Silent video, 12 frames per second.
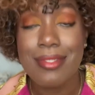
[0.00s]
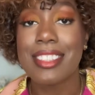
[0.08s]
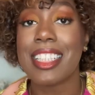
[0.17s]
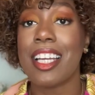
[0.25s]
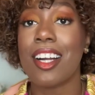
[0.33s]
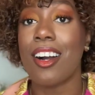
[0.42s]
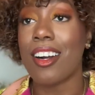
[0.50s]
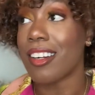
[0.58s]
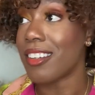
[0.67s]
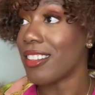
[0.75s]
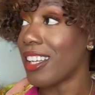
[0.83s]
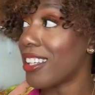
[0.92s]
They
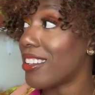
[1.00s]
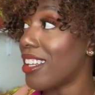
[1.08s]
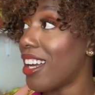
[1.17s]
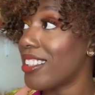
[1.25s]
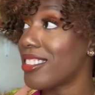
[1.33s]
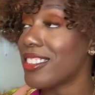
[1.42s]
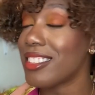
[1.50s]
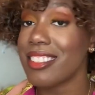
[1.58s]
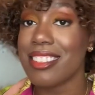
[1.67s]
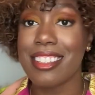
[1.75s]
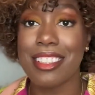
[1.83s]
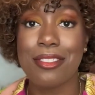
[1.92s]
are like that.
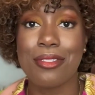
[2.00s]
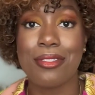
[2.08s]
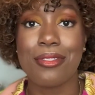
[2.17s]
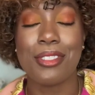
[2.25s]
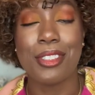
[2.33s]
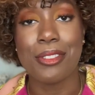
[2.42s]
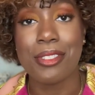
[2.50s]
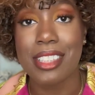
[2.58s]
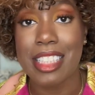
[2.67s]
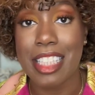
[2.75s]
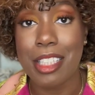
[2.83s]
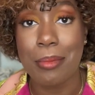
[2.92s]
If you've
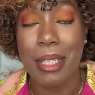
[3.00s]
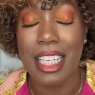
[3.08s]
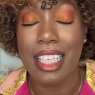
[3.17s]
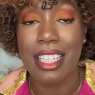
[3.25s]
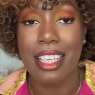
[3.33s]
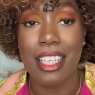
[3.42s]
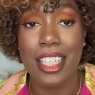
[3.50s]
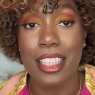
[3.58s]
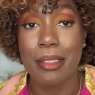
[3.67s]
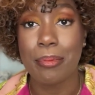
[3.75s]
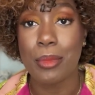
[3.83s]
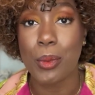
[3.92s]
seen my
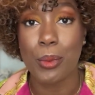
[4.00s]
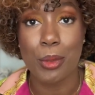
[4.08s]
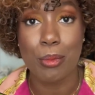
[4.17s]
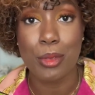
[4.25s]
room